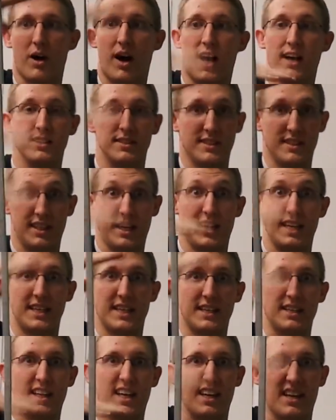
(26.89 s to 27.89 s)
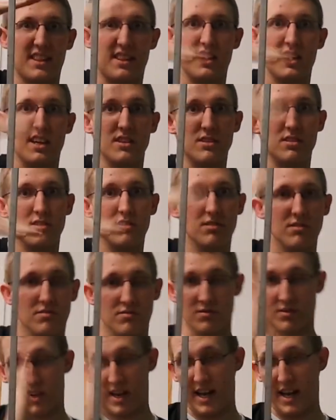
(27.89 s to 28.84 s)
oscillating like this, mm-hmm.